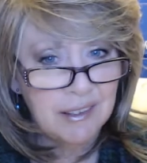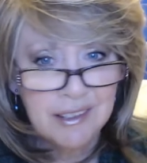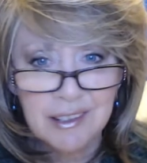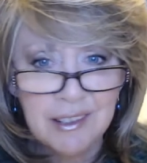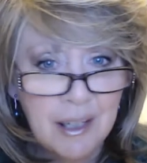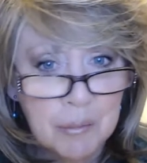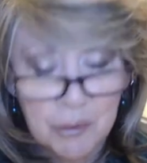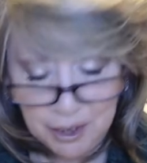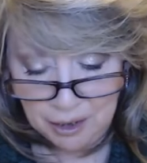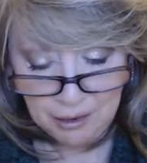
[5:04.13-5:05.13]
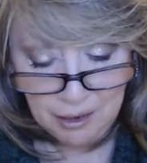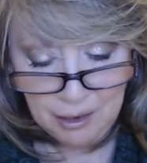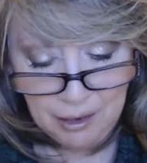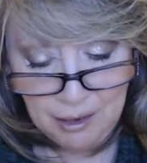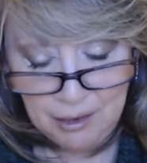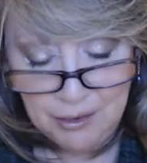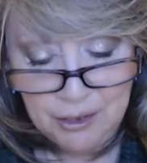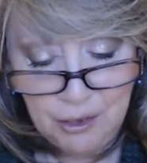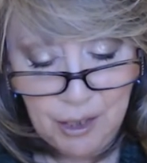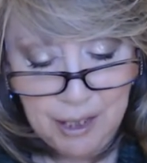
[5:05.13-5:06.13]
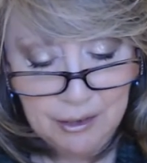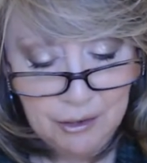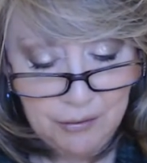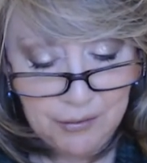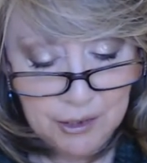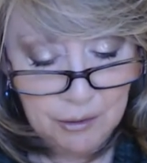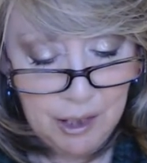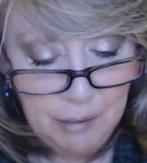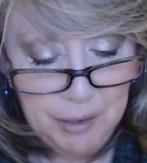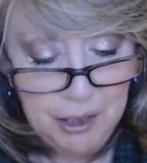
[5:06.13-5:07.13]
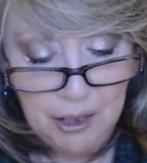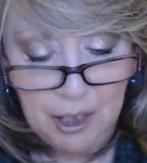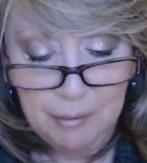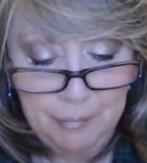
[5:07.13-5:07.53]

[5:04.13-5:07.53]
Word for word: they're not pretty. So I don't know if this will help me or not